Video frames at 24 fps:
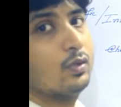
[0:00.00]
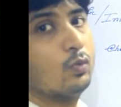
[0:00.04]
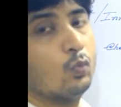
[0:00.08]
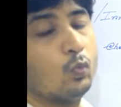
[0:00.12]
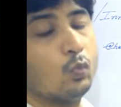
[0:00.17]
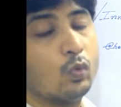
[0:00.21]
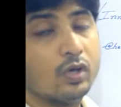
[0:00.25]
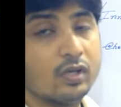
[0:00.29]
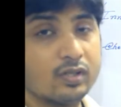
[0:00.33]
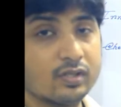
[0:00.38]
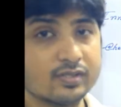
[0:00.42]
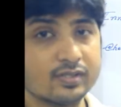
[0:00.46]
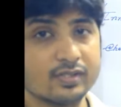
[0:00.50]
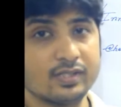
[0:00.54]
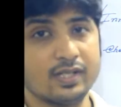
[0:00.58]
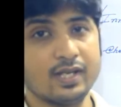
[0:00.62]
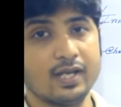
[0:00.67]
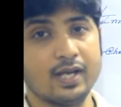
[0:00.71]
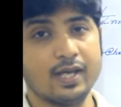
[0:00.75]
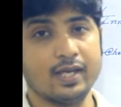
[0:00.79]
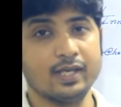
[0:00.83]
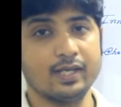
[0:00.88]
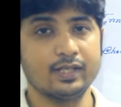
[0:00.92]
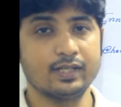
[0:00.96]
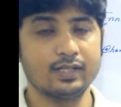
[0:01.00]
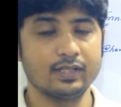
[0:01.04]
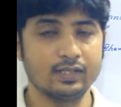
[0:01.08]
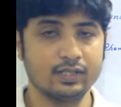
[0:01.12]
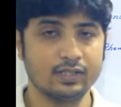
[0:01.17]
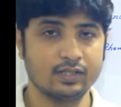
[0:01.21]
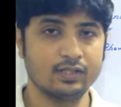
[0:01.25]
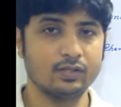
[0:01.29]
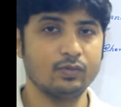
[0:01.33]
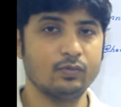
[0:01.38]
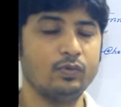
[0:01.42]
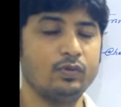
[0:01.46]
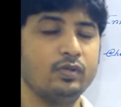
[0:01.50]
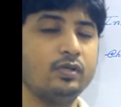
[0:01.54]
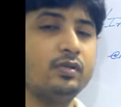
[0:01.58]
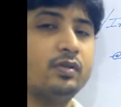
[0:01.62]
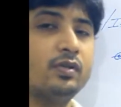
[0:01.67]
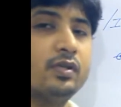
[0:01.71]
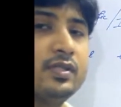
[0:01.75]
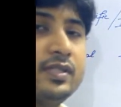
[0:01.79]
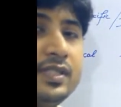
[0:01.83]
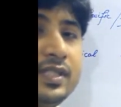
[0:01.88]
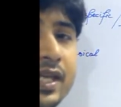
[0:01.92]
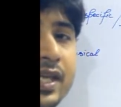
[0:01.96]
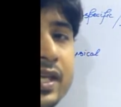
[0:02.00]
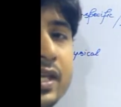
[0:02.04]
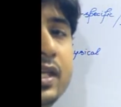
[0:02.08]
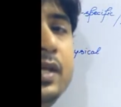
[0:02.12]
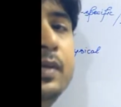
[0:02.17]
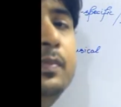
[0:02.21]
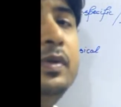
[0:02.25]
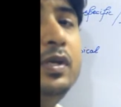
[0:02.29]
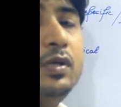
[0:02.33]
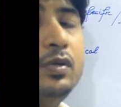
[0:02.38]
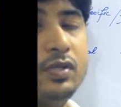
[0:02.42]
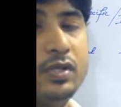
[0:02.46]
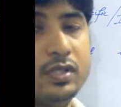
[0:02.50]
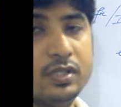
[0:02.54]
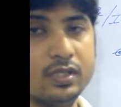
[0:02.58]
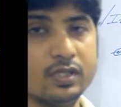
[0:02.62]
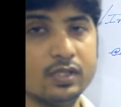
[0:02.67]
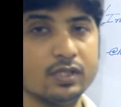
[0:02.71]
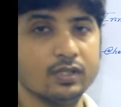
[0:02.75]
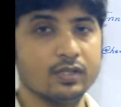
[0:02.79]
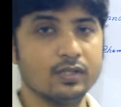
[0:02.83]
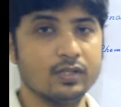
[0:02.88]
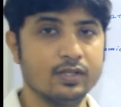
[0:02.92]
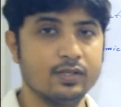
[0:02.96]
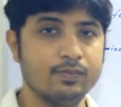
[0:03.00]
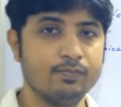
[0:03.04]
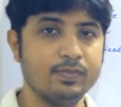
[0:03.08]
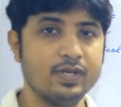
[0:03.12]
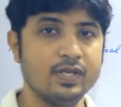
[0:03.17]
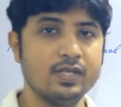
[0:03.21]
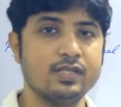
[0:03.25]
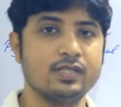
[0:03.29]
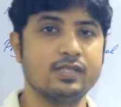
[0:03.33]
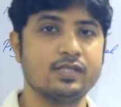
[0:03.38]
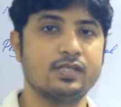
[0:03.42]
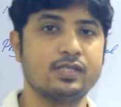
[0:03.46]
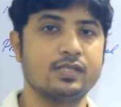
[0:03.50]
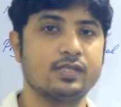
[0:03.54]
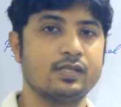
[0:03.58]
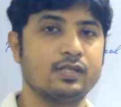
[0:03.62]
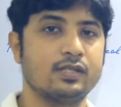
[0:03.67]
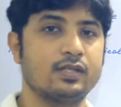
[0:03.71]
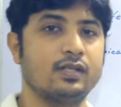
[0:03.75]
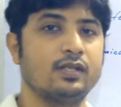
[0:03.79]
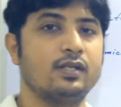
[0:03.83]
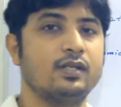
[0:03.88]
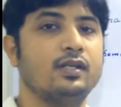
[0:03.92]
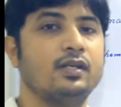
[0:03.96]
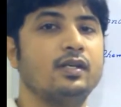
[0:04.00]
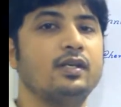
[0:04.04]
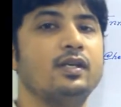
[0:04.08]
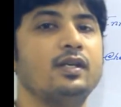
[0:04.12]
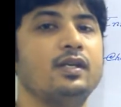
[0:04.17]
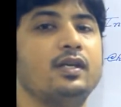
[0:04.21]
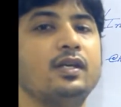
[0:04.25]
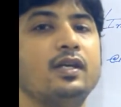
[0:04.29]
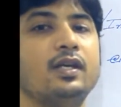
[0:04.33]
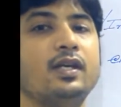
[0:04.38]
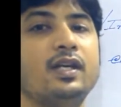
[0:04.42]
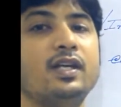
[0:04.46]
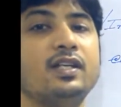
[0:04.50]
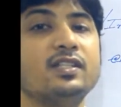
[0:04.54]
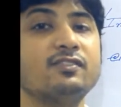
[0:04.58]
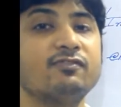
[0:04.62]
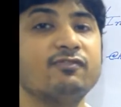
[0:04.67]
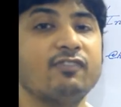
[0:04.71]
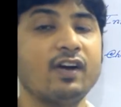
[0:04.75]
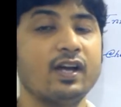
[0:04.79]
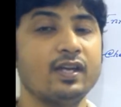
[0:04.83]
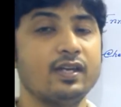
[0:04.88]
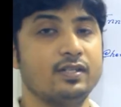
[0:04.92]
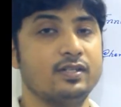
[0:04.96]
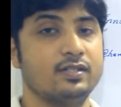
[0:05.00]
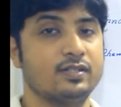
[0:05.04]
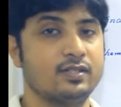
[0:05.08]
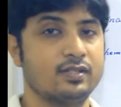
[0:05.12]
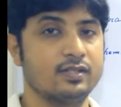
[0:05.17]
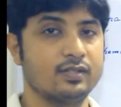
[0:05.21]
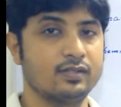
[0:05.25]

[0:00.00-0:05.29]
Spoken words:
works like, when you are saying immunity, it means it is fighting